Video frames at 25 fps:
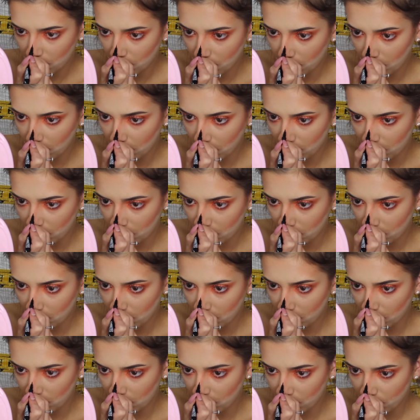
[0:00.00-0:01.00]
like
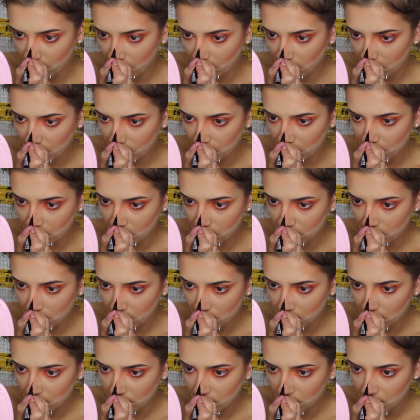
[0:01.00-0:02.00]
inwards.
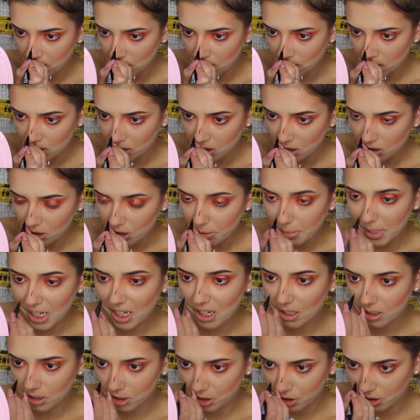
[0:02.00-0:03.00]
It's a bit
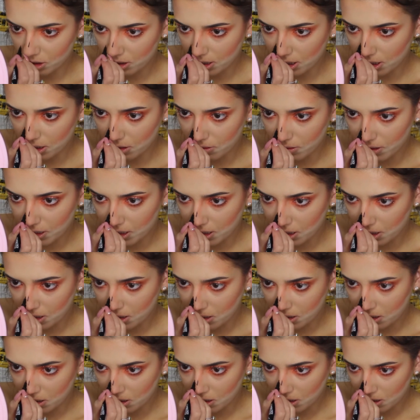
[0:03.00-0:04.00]
like a triangle
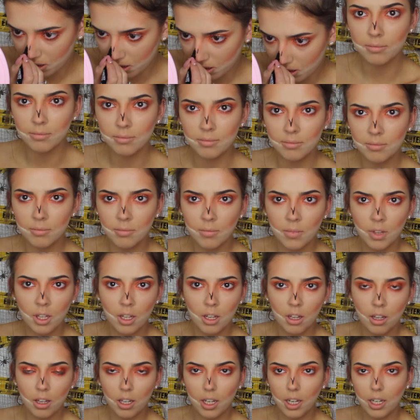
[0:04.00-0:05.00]
really.
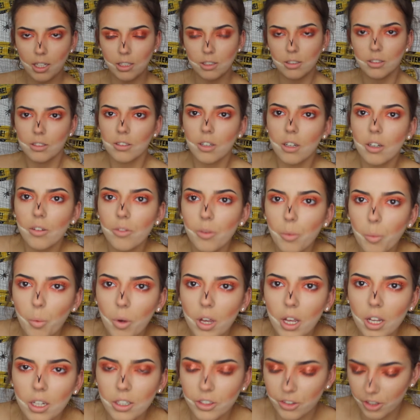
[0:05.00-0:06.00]
Okay, so it's kind of a
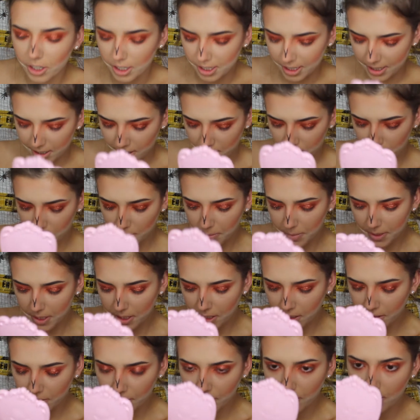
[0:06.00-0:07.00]
weird triangle at the
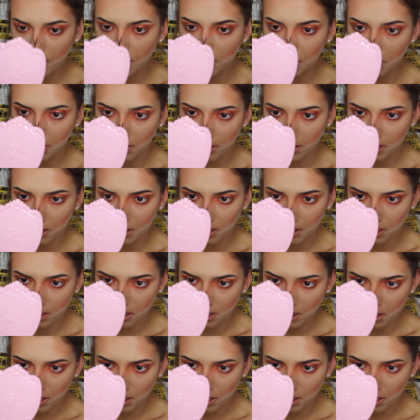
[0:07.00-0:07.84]
minute, and then I'm going to